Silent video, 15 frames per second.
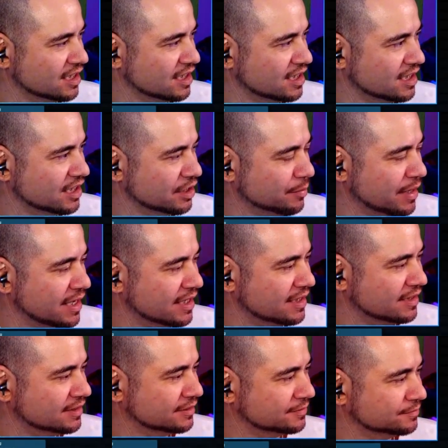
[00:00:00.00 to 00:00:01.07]
at the back.
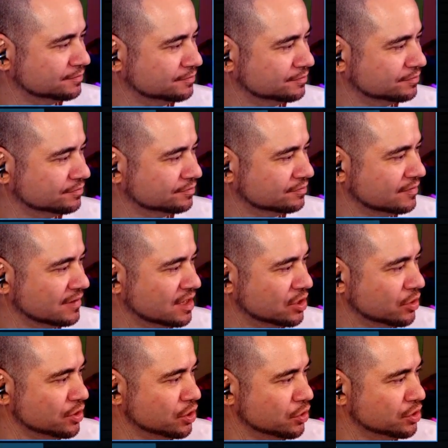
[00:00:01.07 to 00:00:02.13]
So
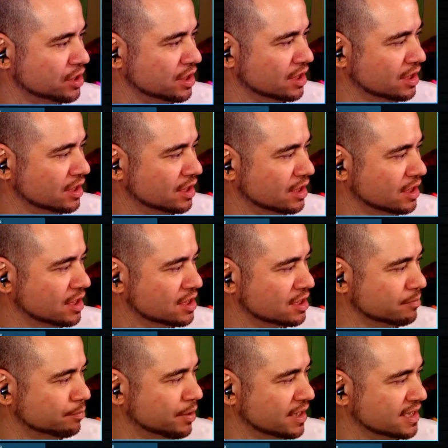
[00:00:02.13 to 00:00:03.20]
he's using some
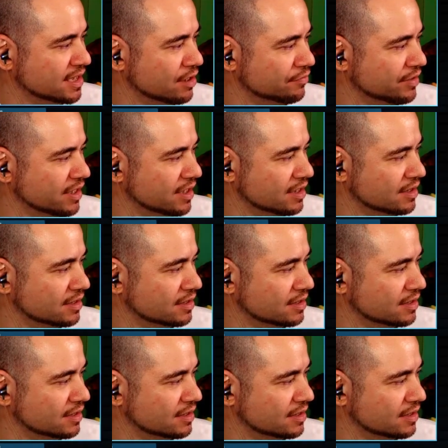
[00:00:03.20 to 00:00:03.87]
putty over here.